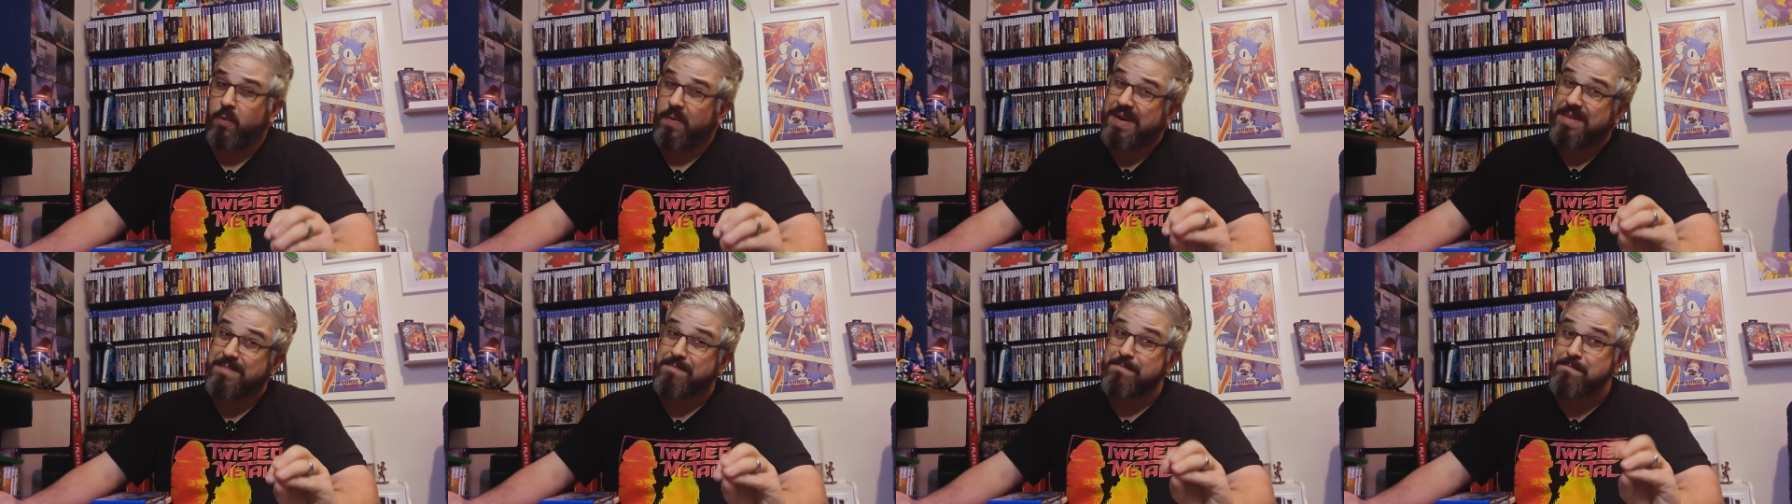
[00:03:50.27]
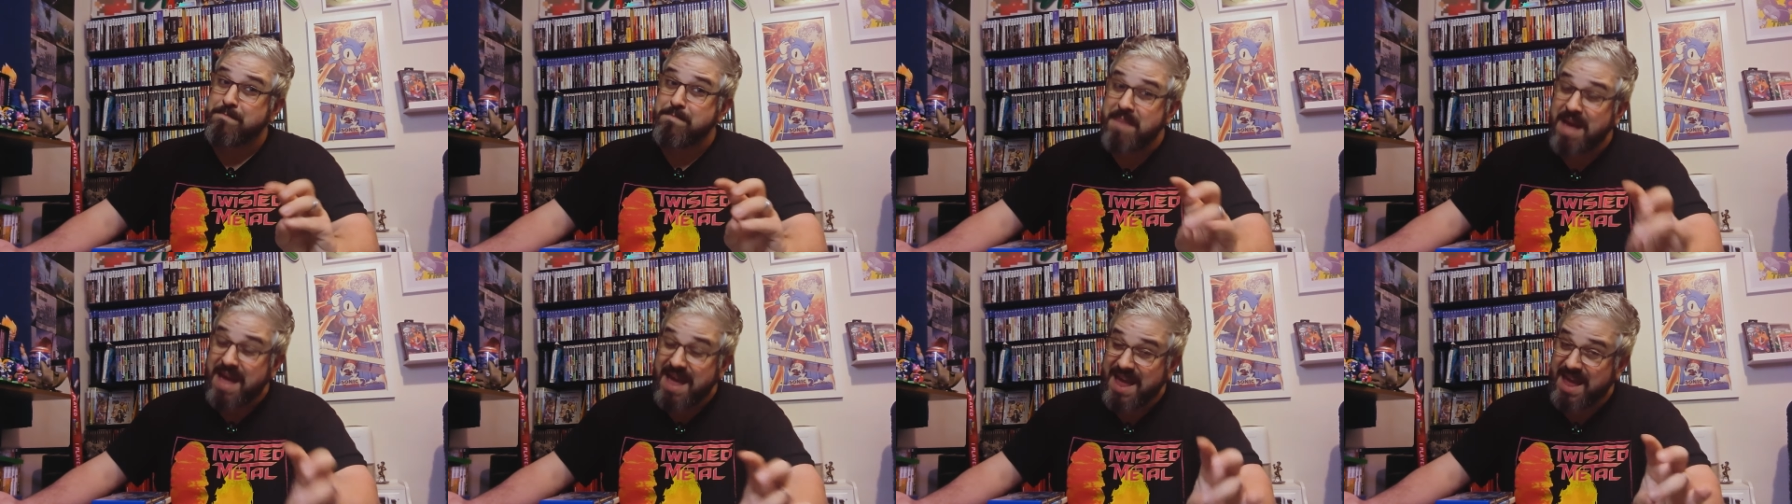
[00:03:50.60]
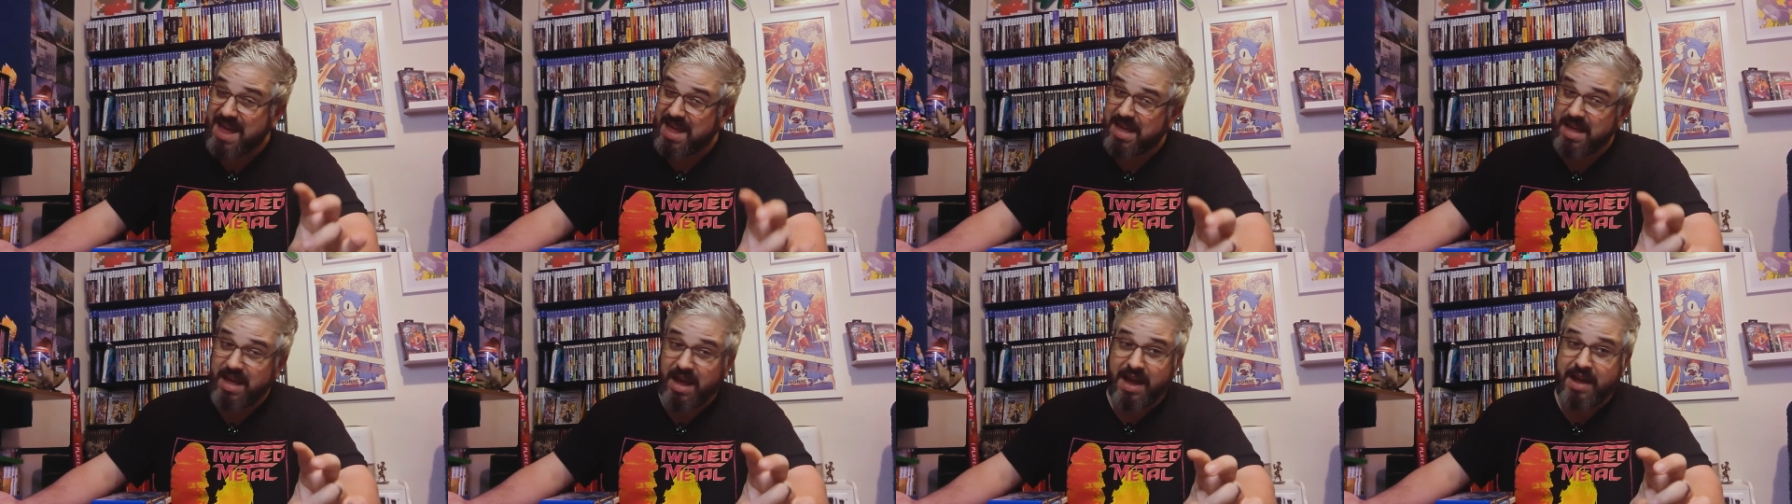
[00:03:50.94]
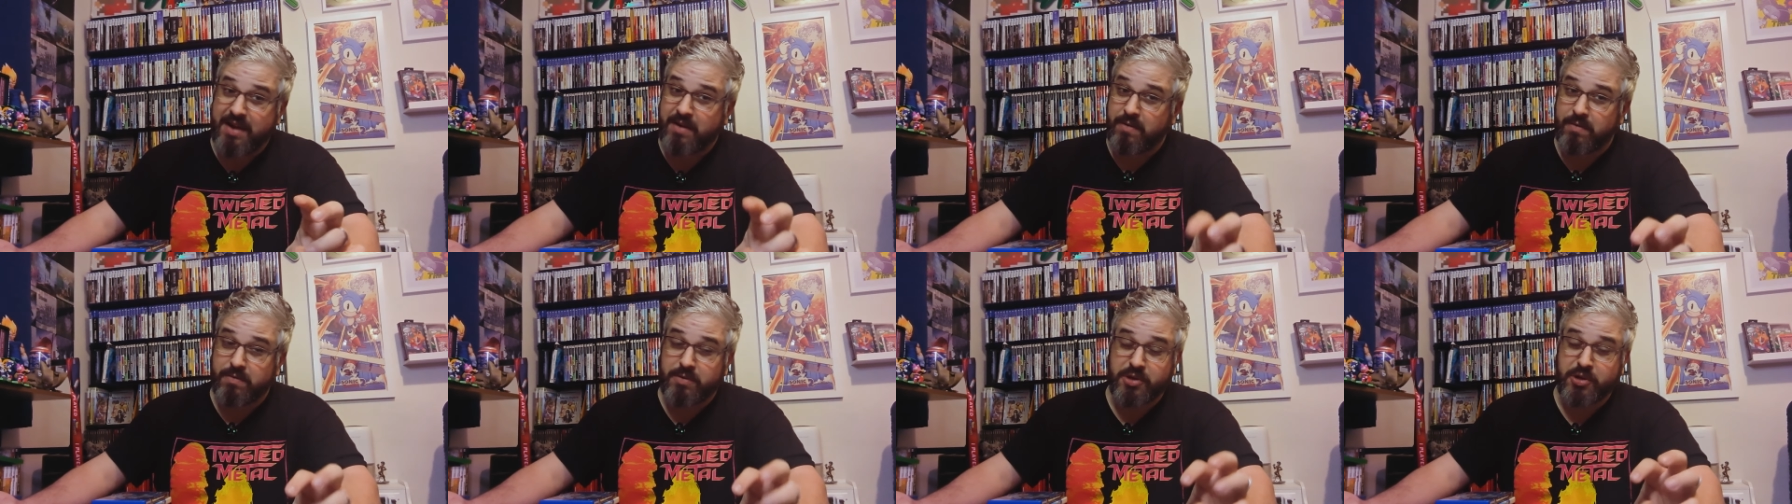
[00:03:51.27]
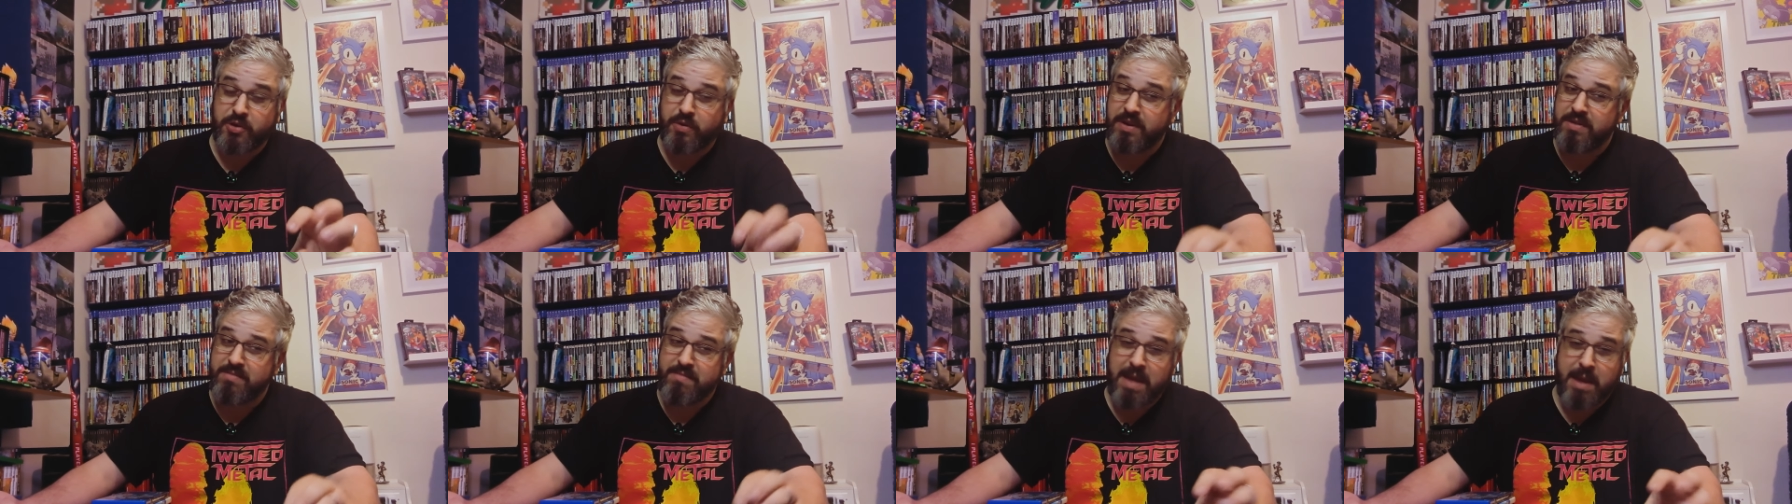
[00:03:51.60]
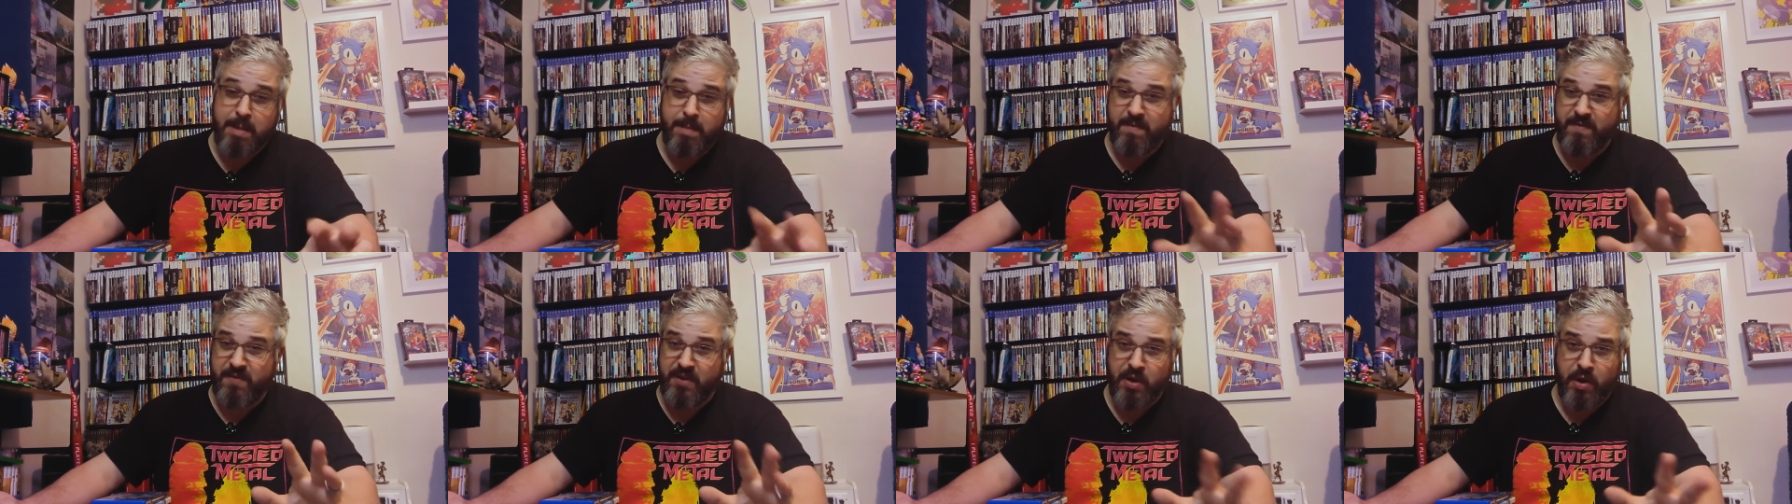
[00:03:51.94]
we may, I don't, Sony
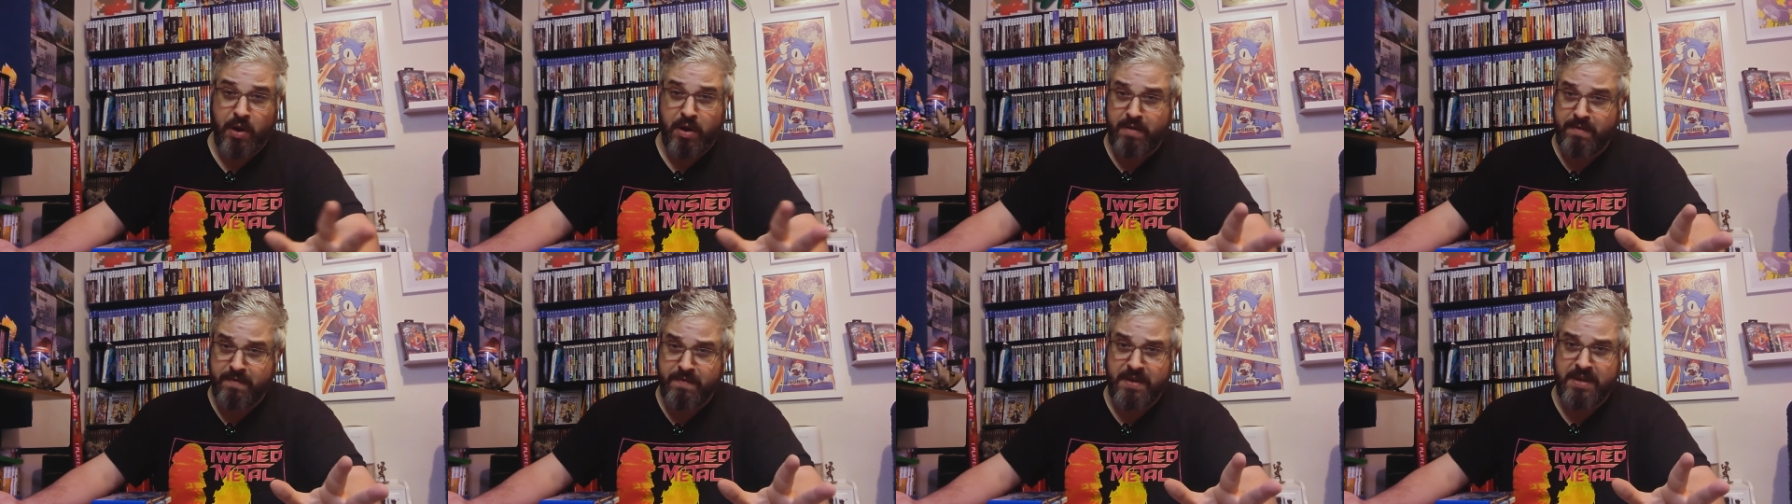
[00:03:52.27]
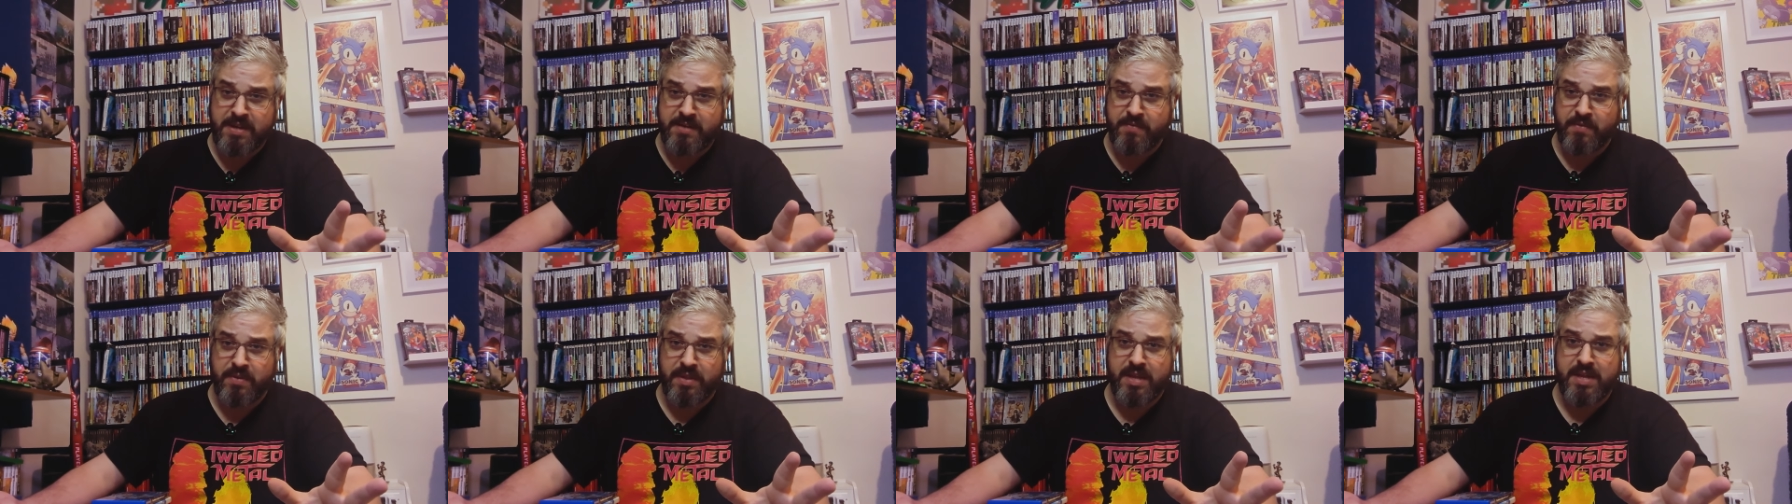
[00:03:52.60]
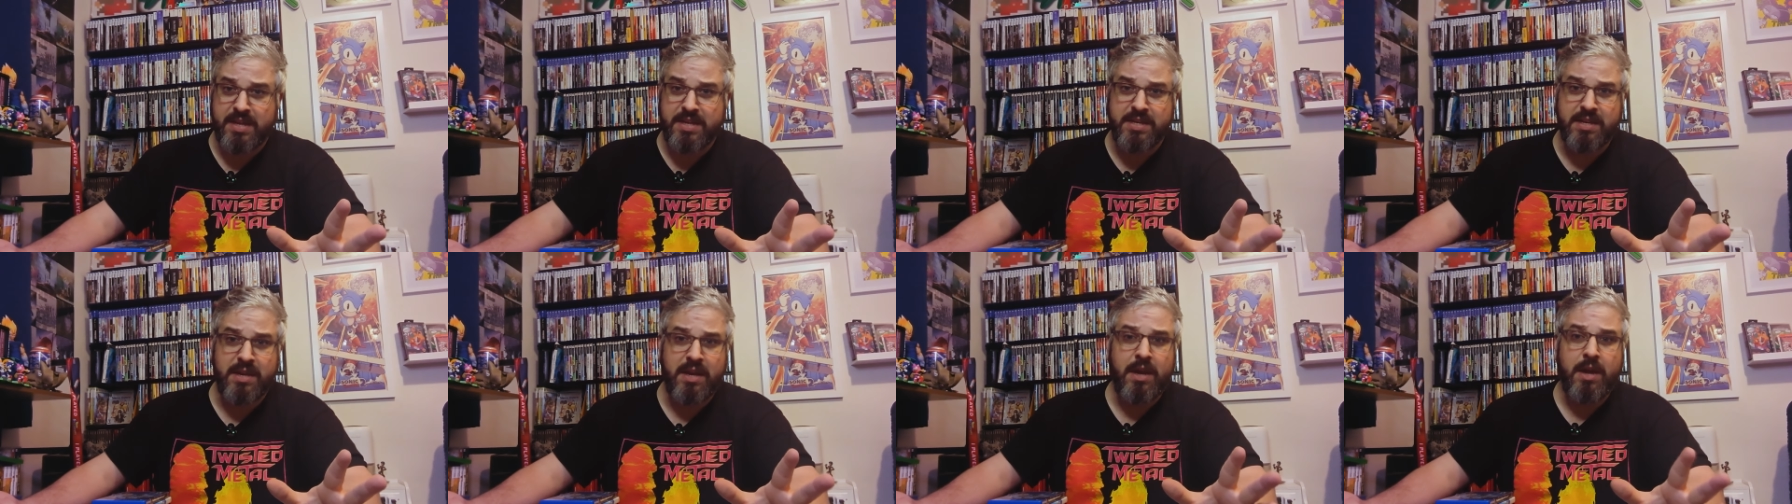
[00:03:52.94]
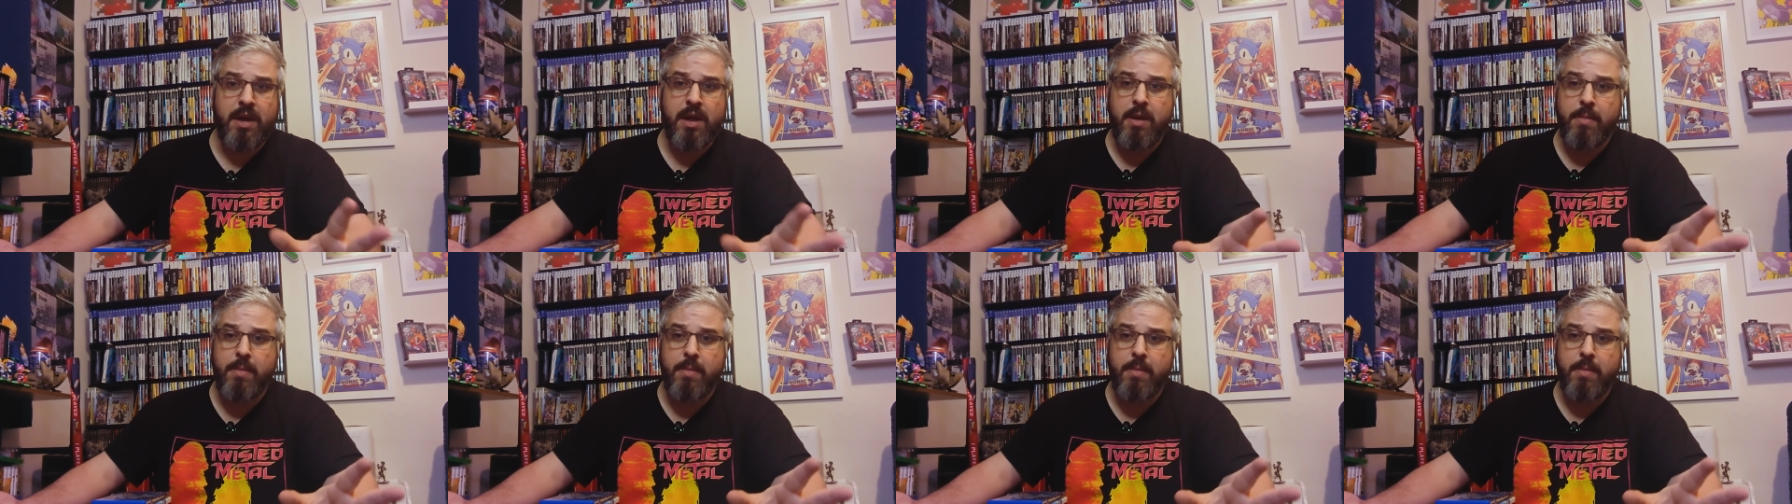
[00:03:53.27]
may figure out a fix for this,